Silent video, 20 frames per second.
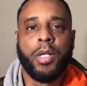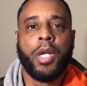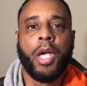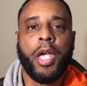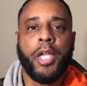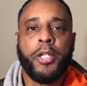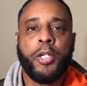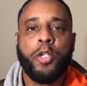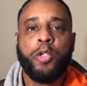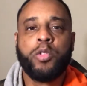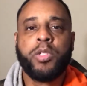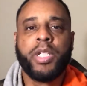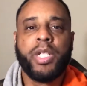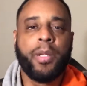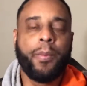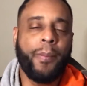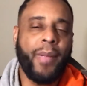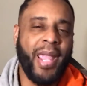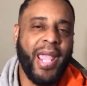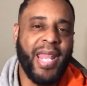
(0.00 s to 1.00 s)
Usually the
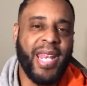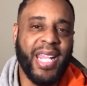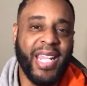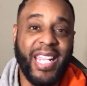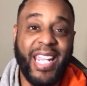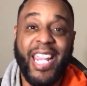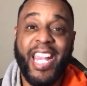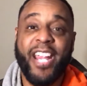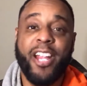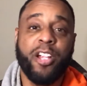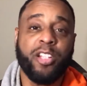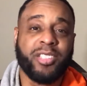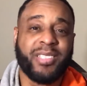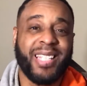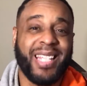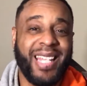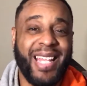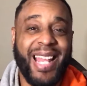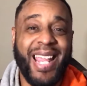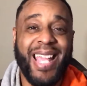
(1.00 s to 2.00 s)
man that cares the
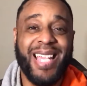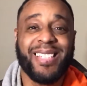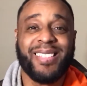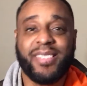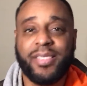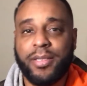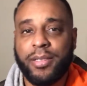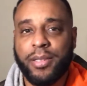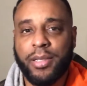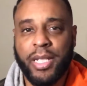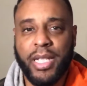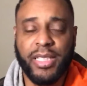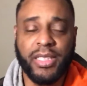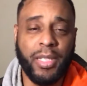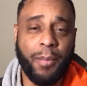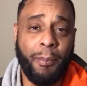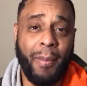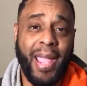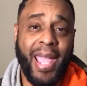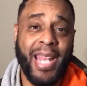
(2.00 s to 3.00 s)
less is the
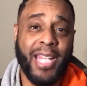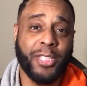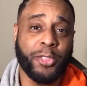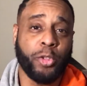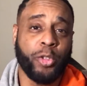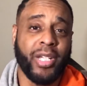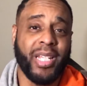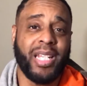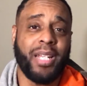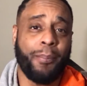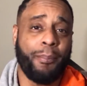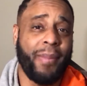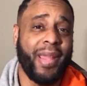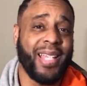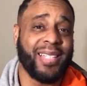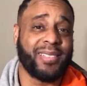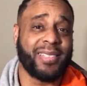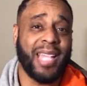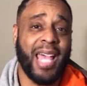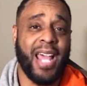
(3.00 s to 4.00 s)
man that's going to get the
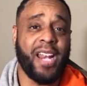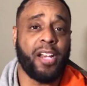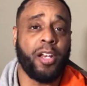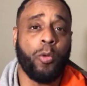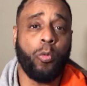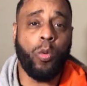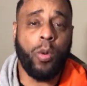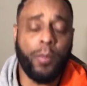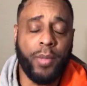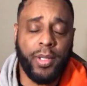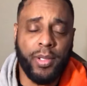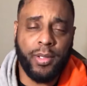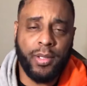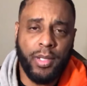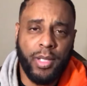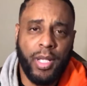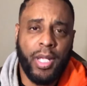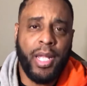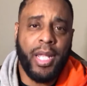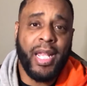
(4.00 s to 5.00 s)
best out of the woman.
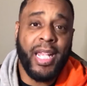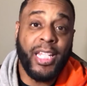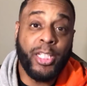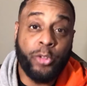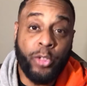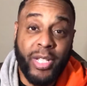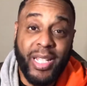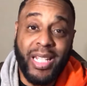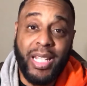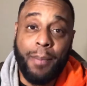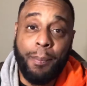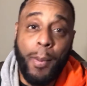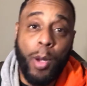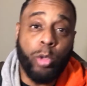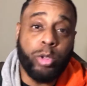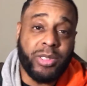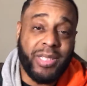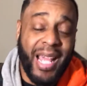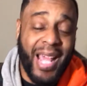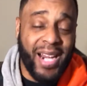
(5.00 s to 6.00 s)
He's going to get the
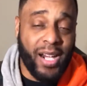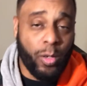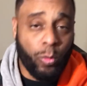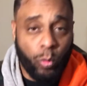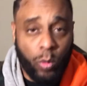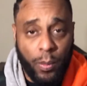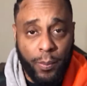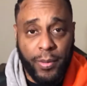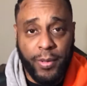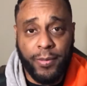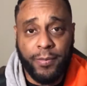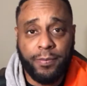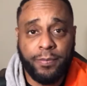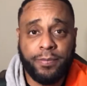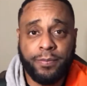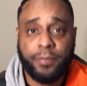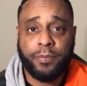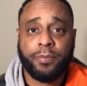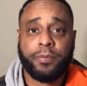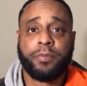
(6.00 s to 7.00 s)
most out of the woman.
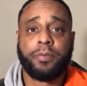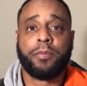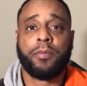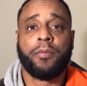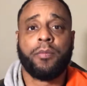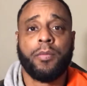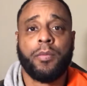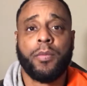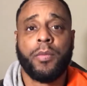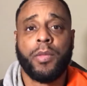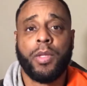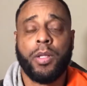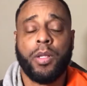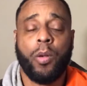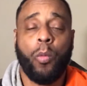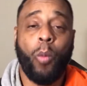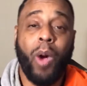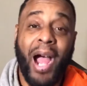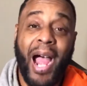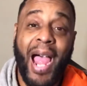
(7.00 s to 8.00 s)

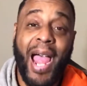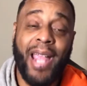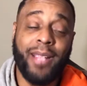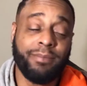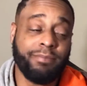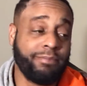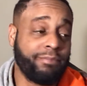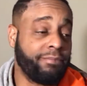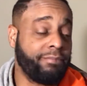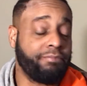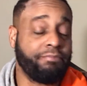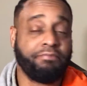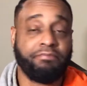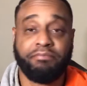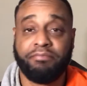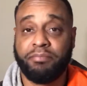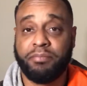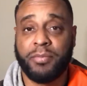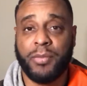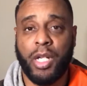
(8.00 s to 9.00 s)
Why?
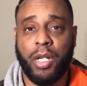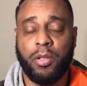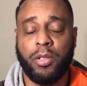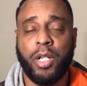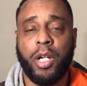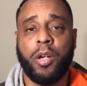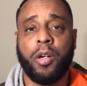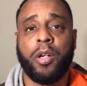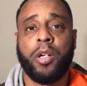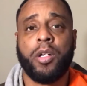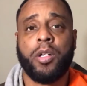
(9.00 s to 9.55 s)
I don't know.